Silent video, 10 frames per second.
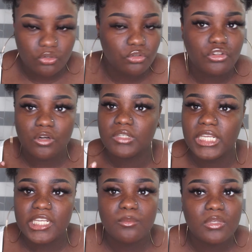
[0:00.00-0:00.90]
You don't
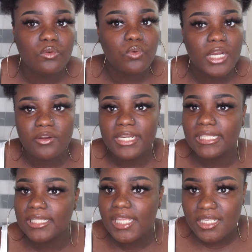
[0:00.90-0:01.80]
need to be
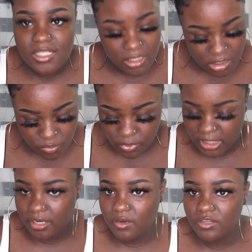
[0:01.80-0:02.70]
wearing lace
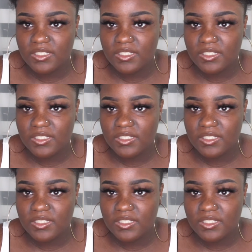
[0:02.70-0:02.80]
underwear,